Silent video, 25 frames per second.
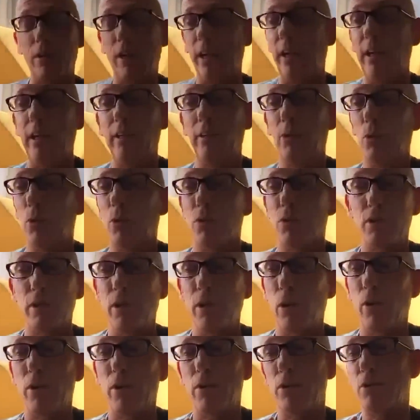thinking there was
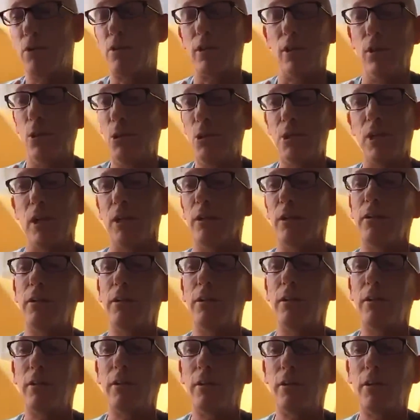no other solution,
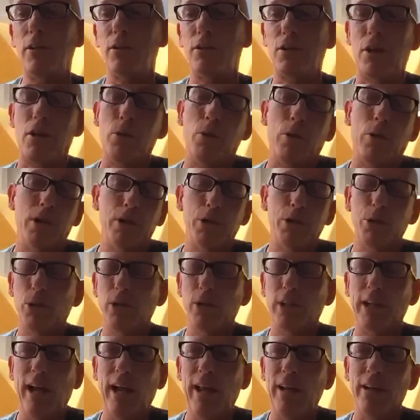because otherwise you
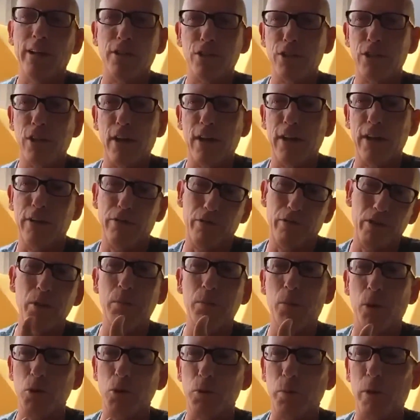wouldn't get in the study for
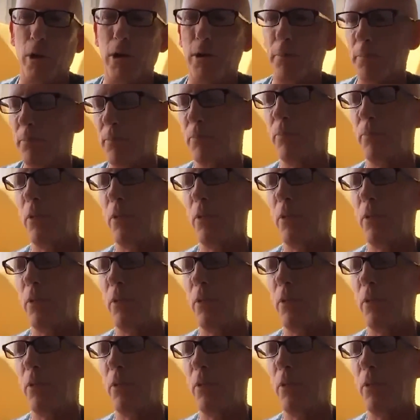the most part.